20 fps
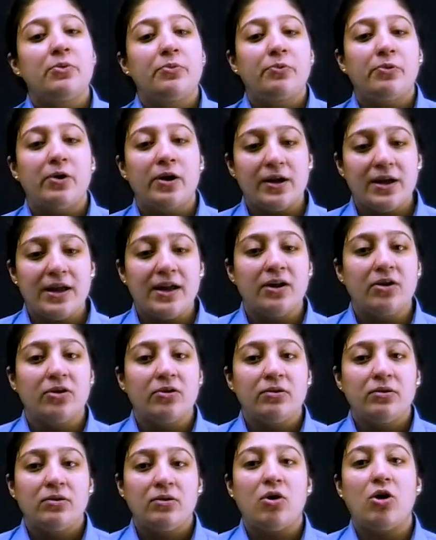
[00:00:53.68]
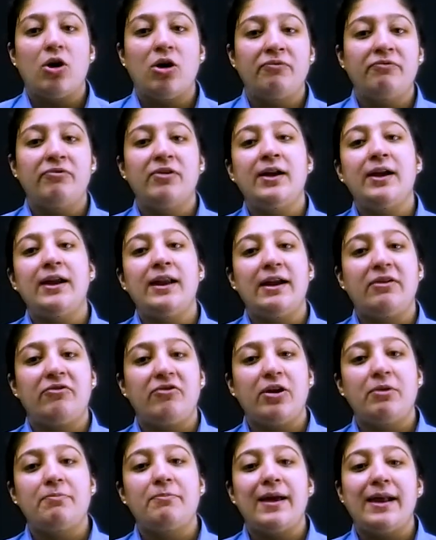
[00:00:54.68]
working of the
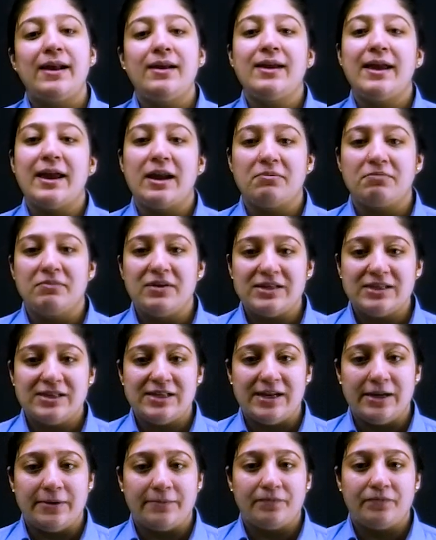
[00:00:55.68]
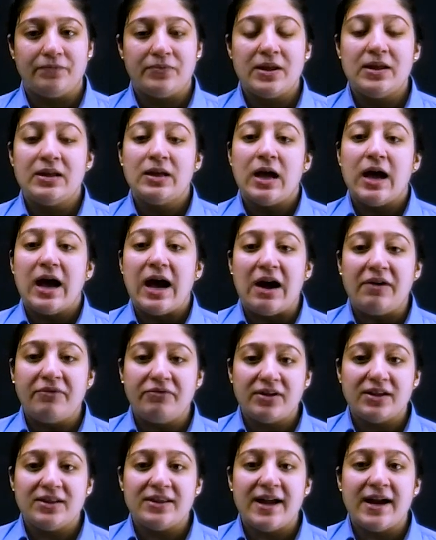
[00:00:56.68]
electric bell can be seen.
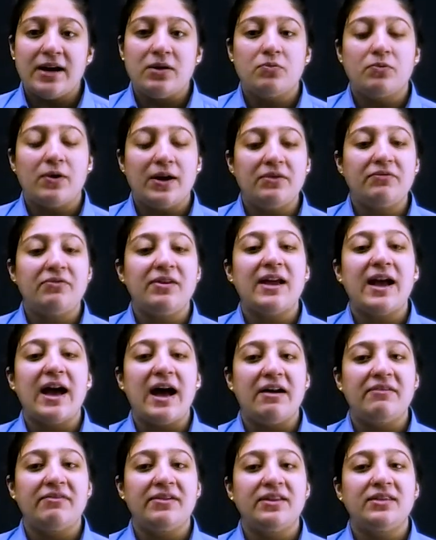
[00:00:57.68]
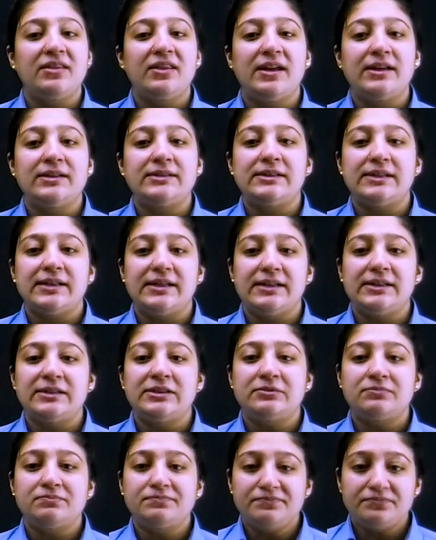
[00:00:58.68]
After that, what we have with this
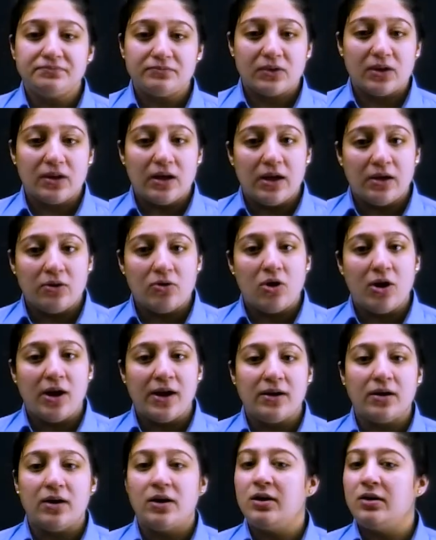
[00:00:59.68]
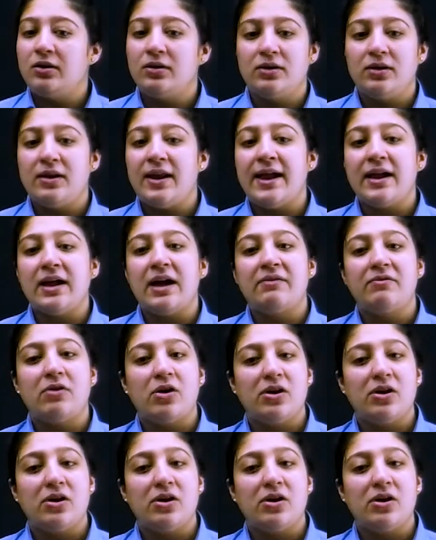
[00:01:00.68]
is a coil, like I have